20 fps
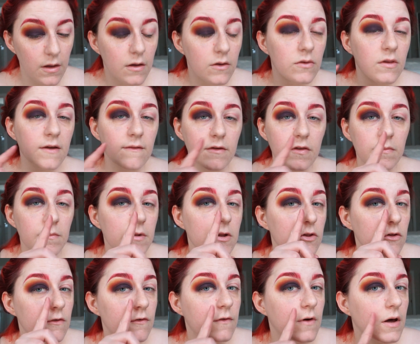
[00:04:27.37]
So I have a smidge
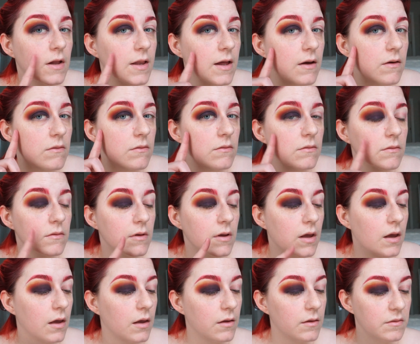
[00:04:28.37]
of fallout,
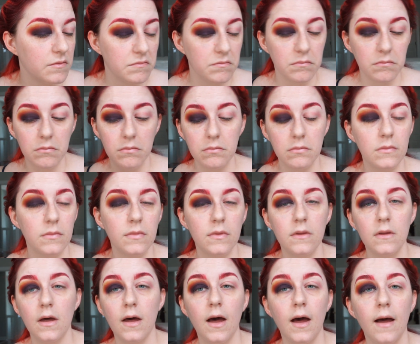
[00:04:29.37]
and
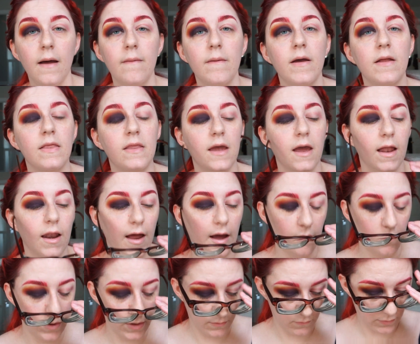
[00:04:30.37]
I
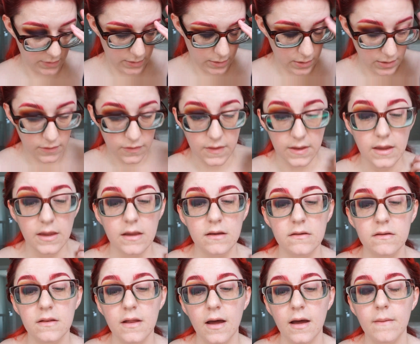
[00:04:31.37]
wouldn't read anything
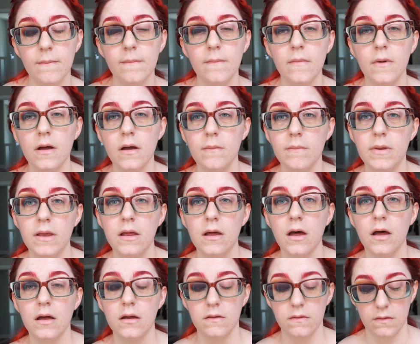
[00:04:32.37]
into that
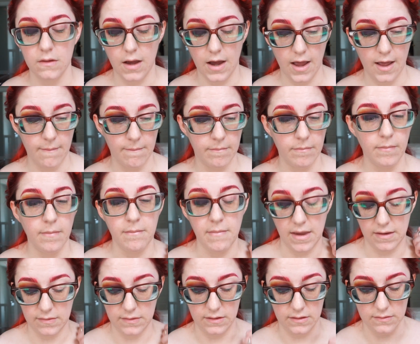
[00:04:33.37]
because I'm
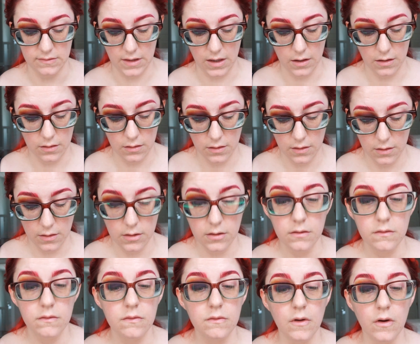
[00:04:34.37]
messy as hell.
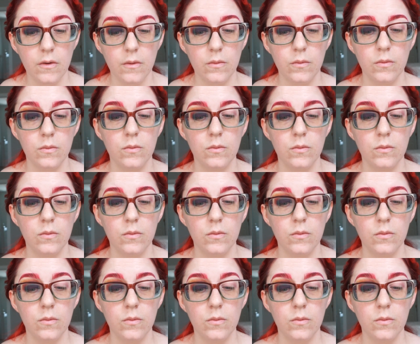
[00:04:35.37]
So